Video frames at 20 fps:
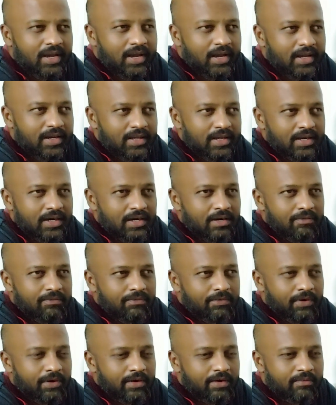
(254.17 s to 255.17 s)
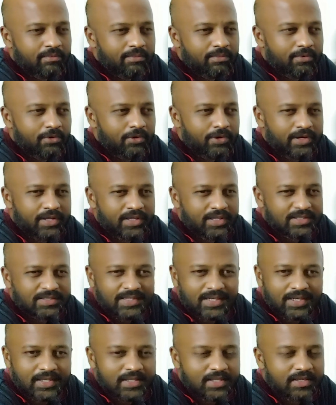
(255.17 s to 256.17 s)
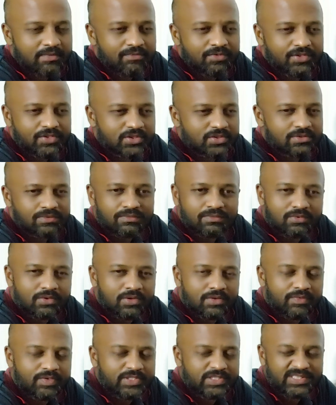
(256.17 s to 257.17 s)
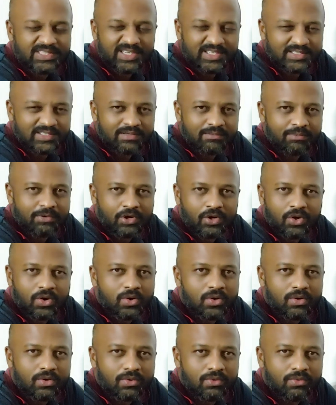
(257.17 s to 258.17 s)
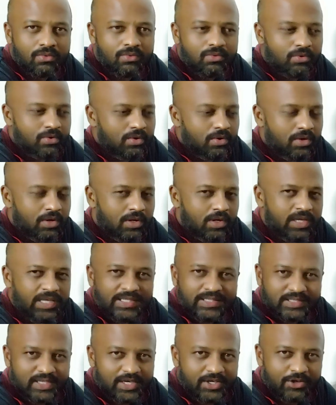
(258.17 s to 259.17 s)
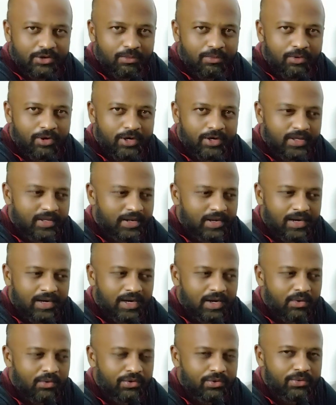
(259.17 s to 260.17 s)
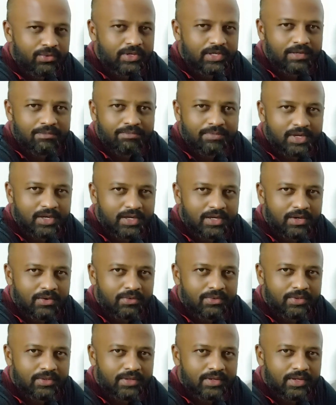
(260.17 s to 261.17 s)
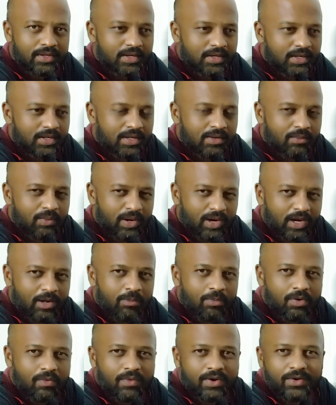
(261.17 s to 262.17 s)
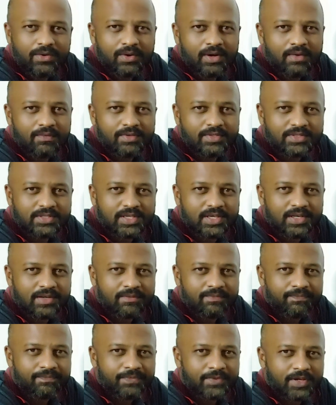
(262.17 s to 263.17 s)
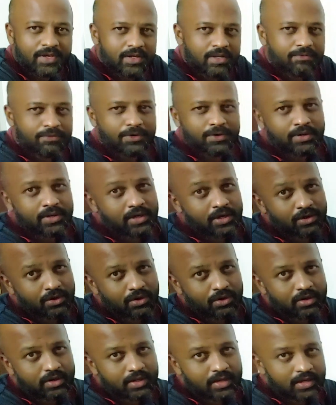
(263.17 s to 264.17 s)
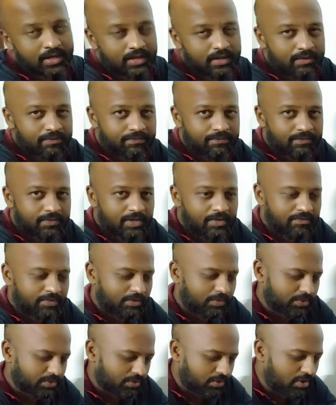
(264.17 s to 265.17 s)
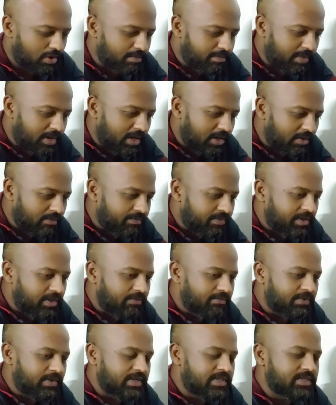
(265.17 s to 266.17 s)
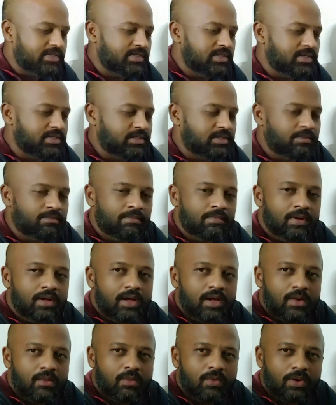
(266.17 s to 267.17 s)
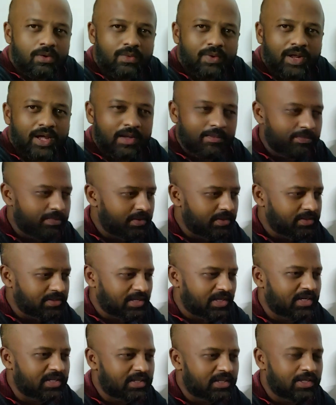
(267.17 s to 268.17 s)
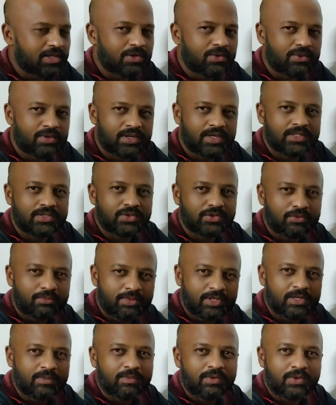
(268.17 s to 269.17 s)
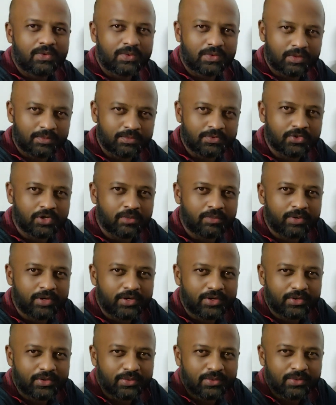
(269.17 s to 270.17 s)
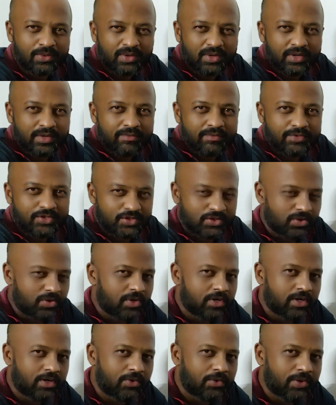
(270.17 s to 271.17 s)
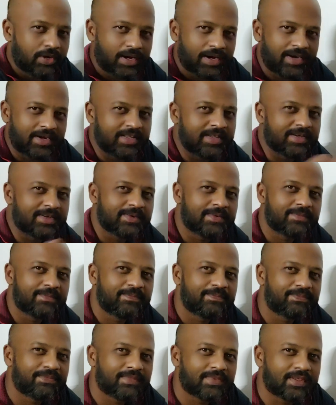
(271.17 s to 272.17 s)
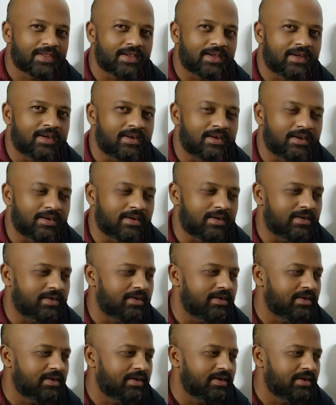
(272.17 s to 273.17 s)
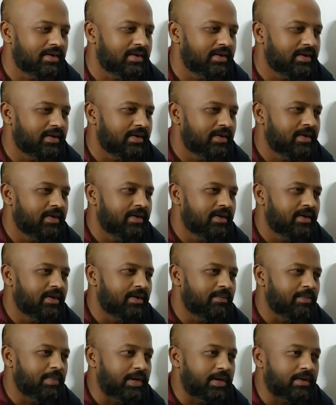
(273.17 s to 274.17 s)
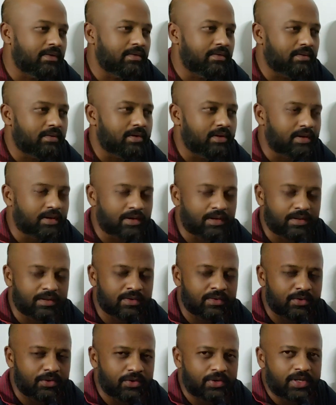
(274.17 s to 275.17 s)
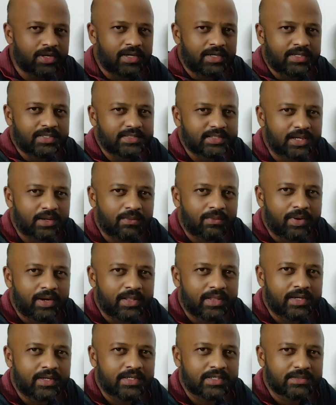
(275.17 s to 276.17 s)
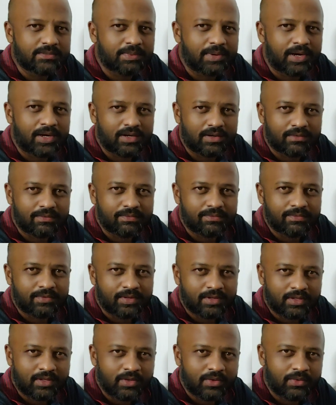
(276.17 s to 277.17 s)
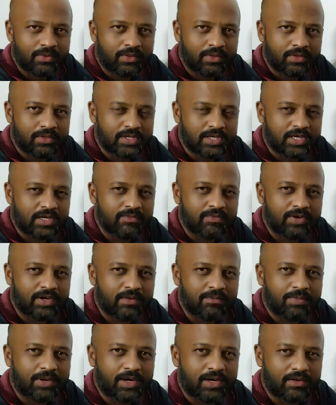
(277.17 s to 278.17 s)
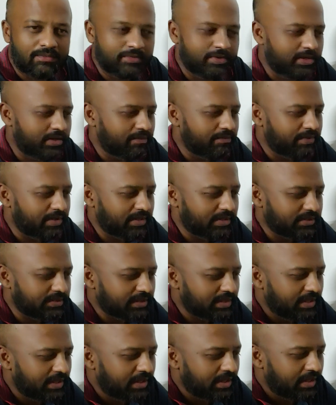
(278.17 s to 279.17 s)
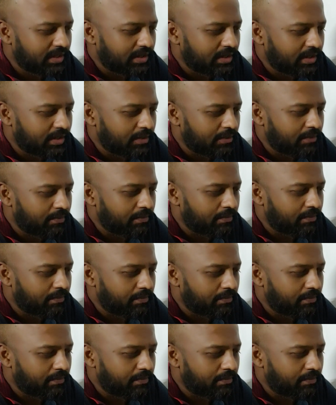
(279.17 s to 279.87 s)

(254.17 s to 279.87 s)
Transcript: any kind of foreign proteins, anything which doesn't belong to inside your body. And how do you keep that out? Well, number one, you have a skin, right? If it did not, and if it was not part of the defense system, what would happen is anything you touch would be able to absorb into you, which is not a good idea. uh, but you can understand why that is part of the significant part of the defense. uh,